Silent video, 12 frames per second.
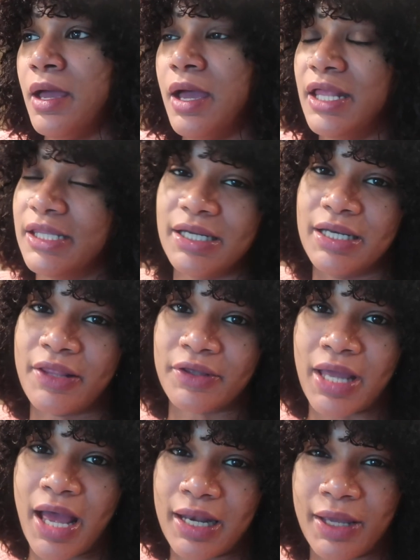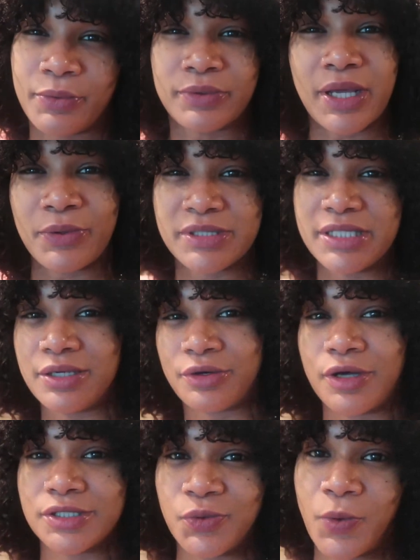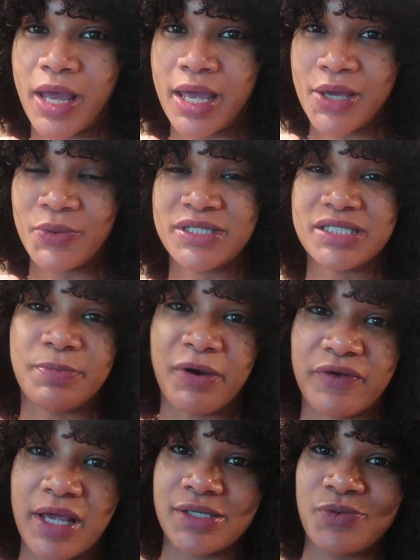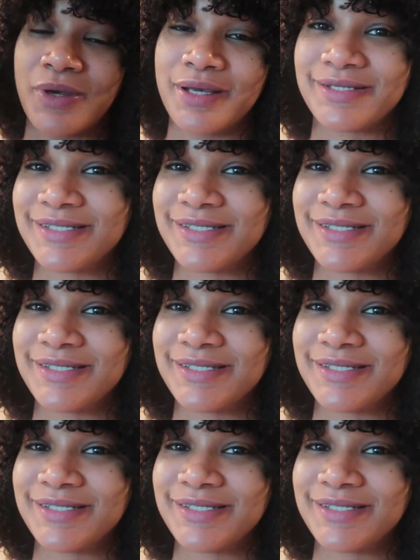And then another guy like that was sitting across the way, it was his birthday as well.